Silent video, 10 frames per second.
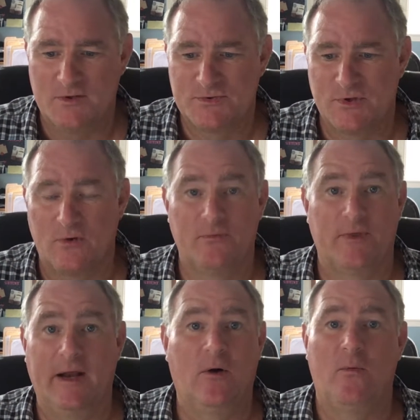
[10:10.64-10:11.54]
So
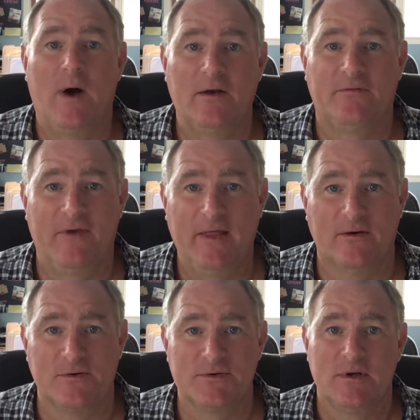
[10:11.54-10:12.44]
they don't want
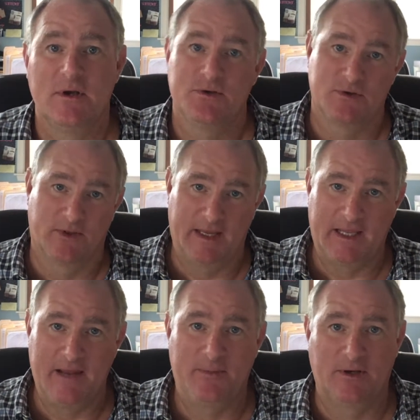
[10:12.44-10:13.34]
feathers, so they
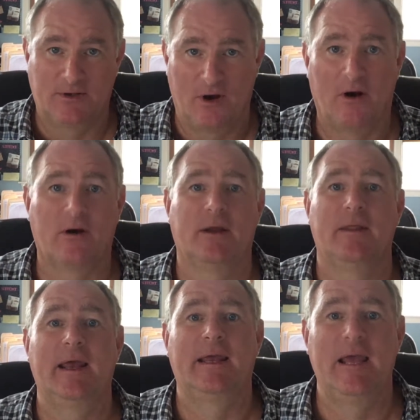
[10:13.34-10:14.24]
keep it dark
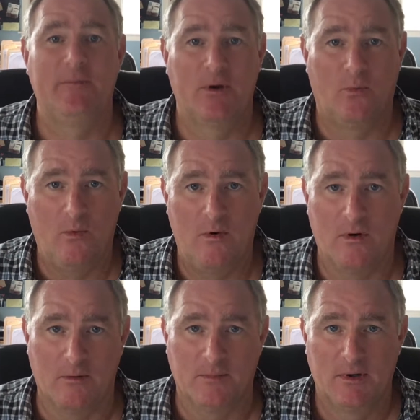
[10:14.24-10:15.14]
and they keep it
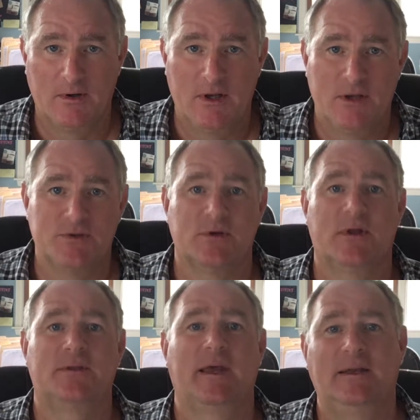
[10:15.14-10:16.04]
warm, so
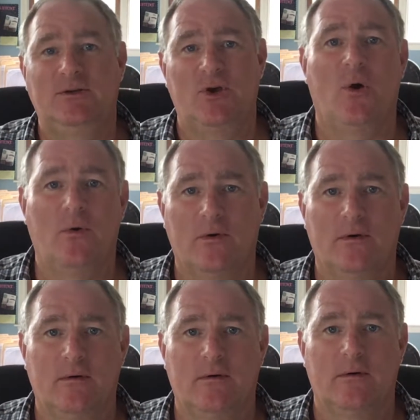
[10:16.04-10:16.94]
that they don't
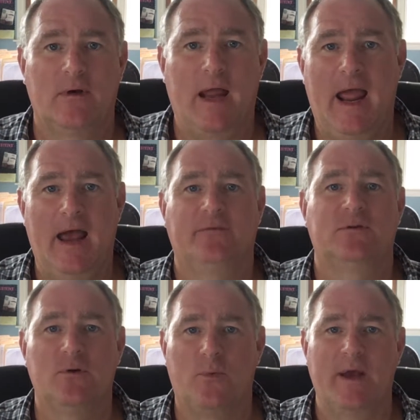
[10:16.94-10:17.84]

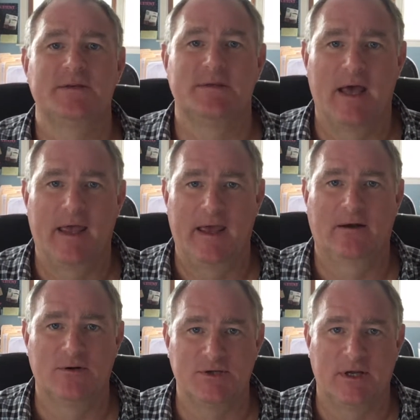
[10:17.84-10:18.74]
have to waste that
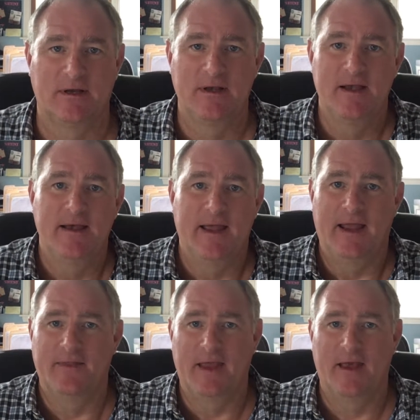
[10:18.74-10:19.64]
energy.
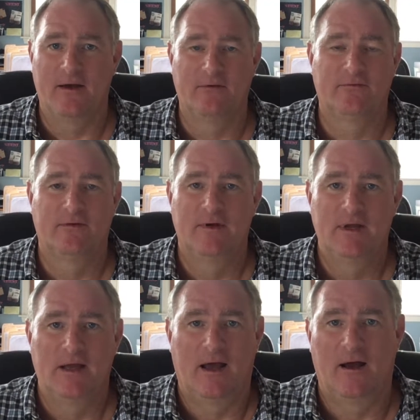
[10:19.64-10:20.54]
And they have,
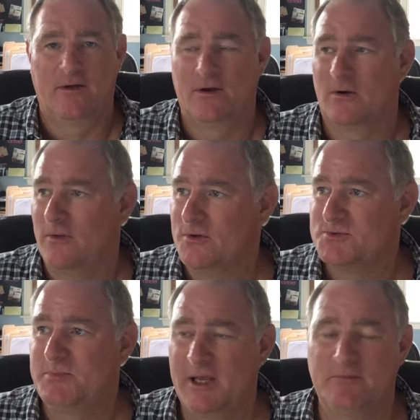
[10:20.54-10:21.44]

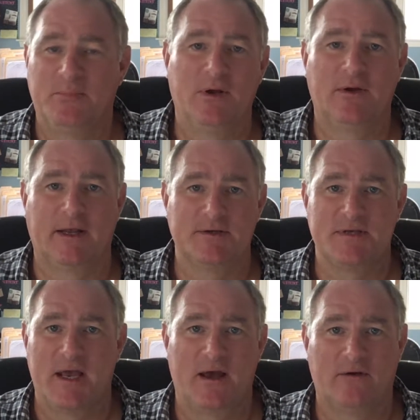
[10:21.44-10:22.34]
those big
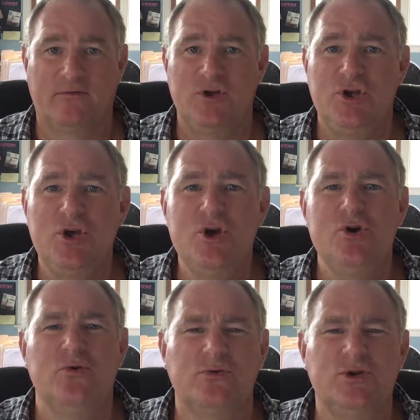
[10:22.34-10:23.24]
buildings have
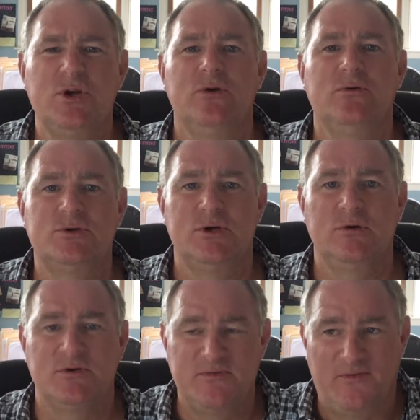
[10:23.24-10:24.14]

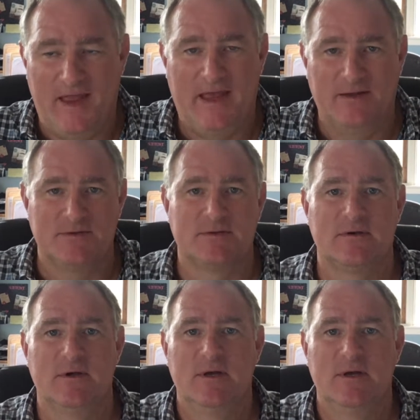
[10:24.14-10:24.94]
huge fans.